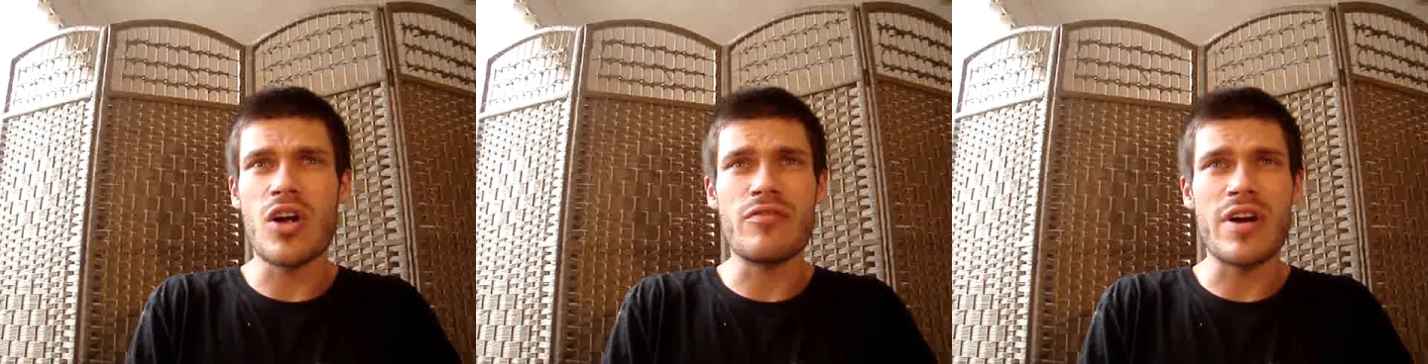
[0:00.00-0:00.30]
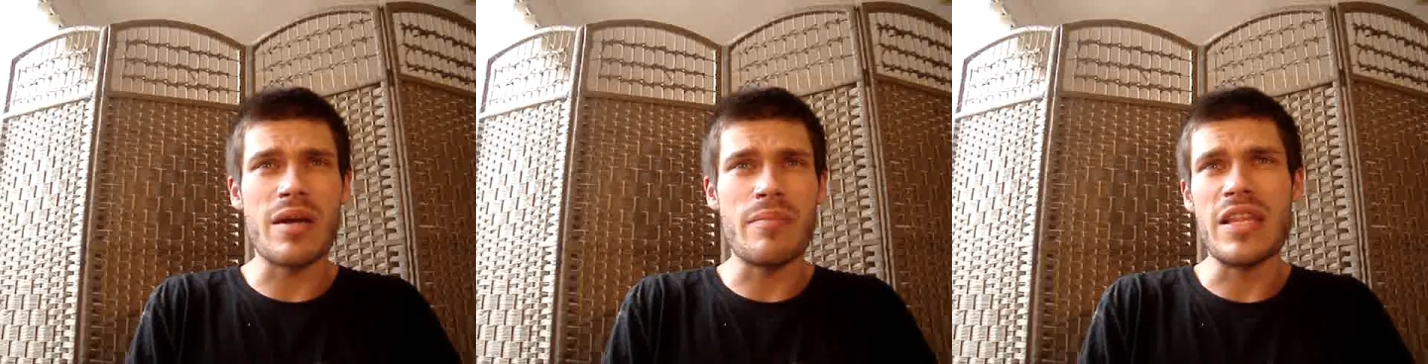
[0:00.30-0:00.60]
I'd
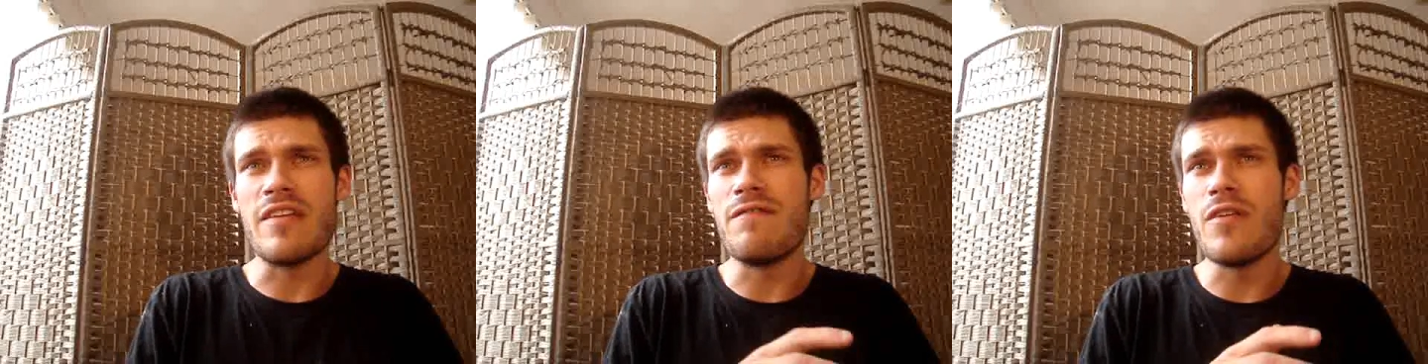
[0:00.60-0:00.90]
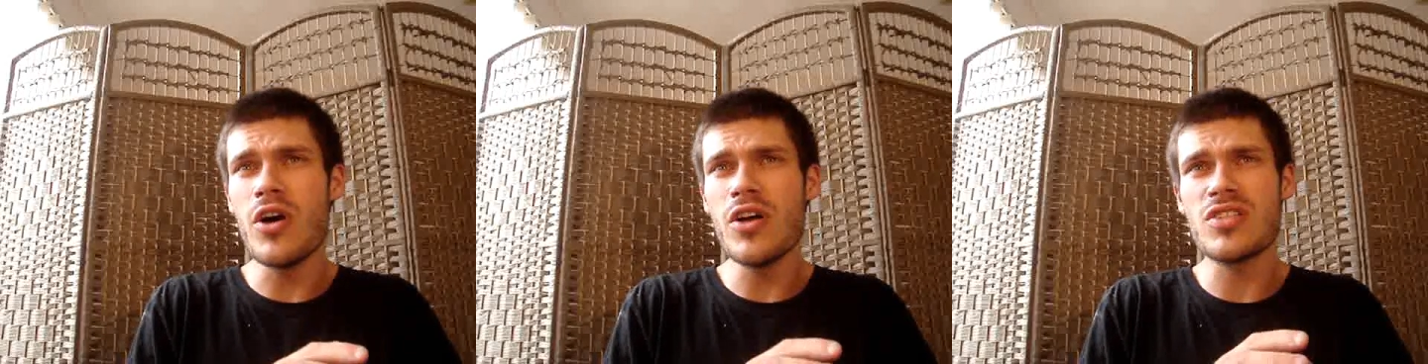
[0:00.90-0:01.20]
recommend the
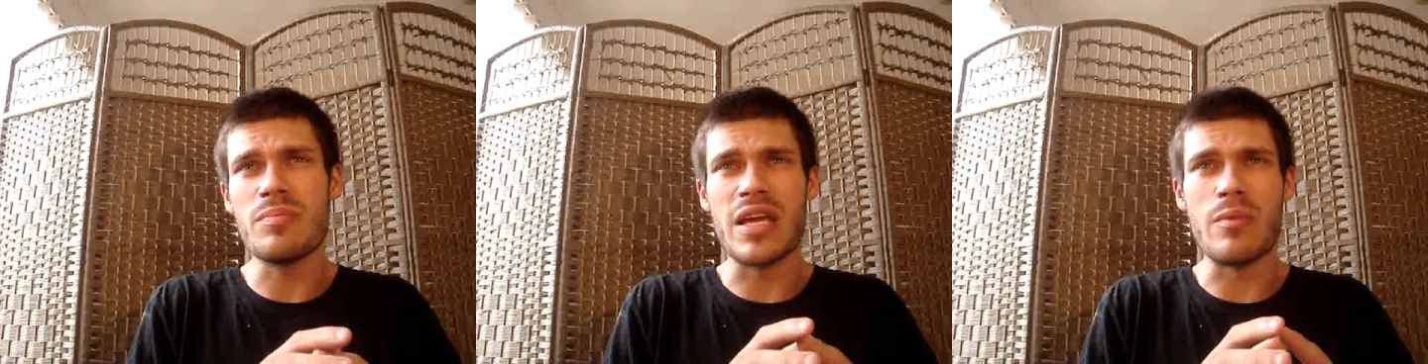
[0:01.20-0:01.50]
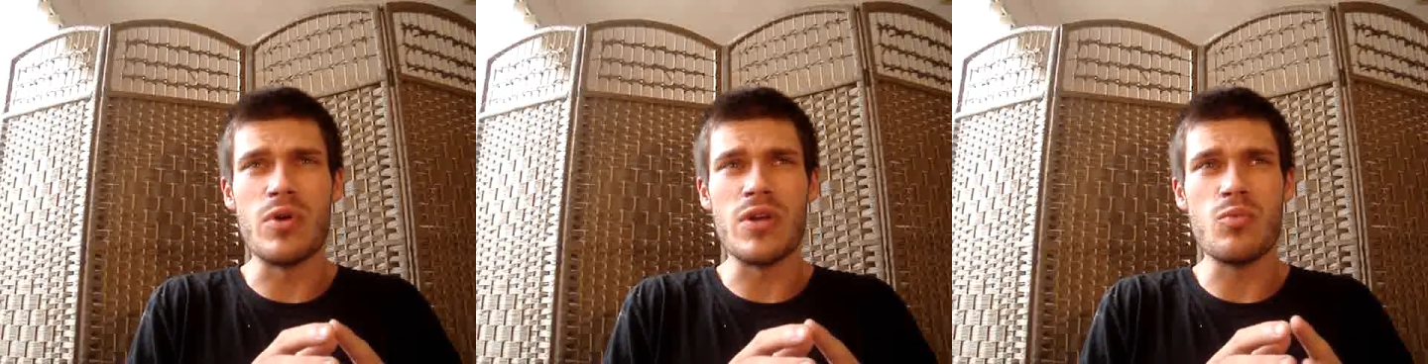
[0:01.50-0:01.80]
first to
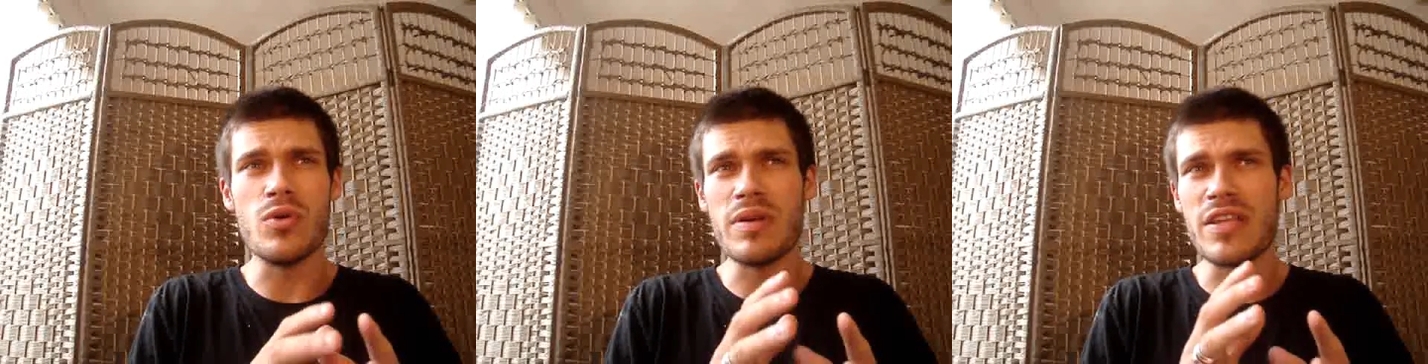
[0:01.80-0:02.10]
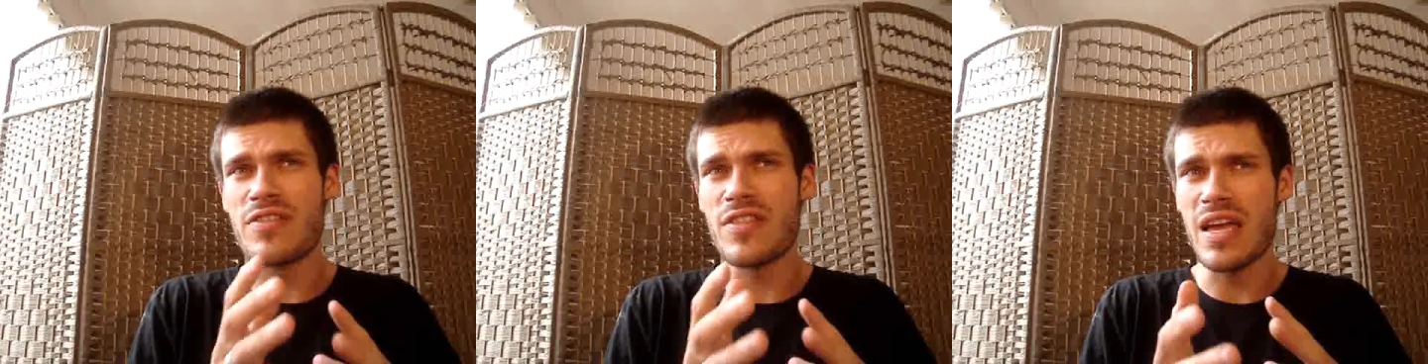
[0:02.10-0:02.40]
begin with would
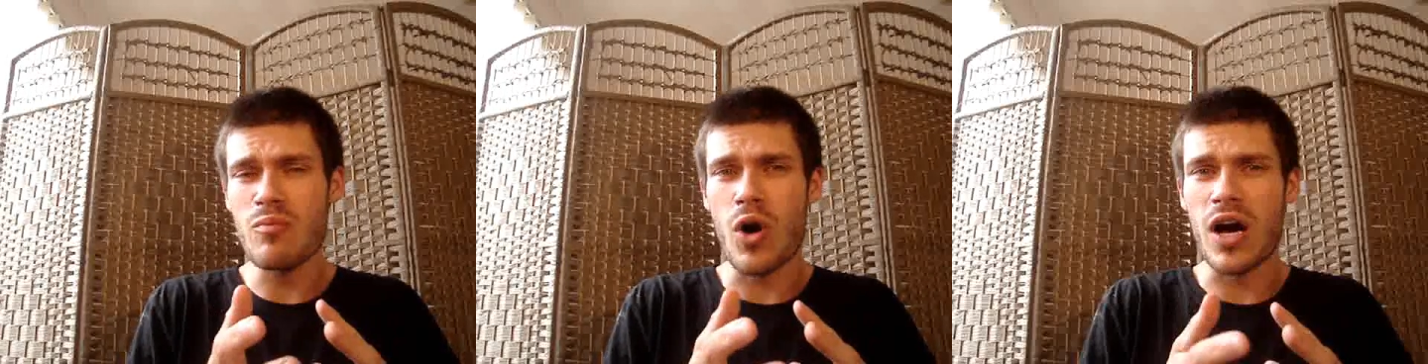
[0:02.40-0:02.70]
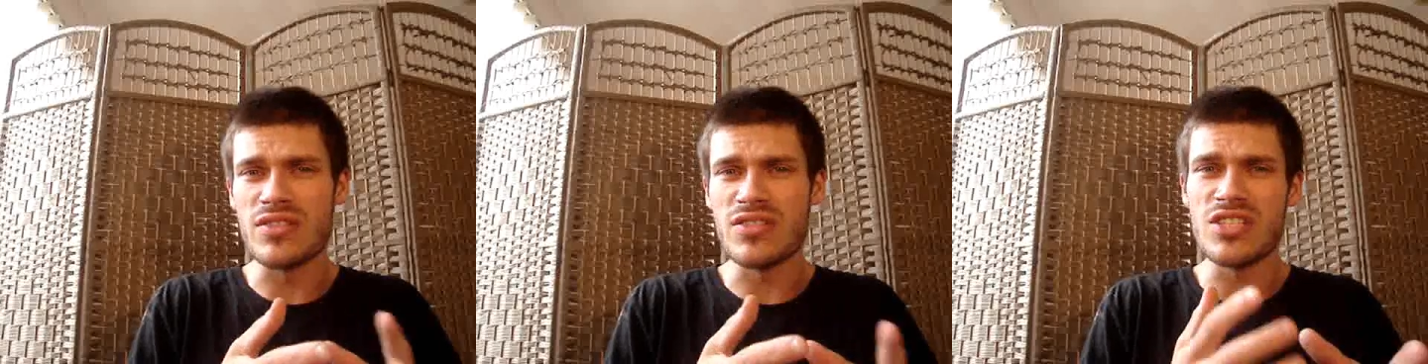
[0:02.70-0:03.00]
be theme-wise.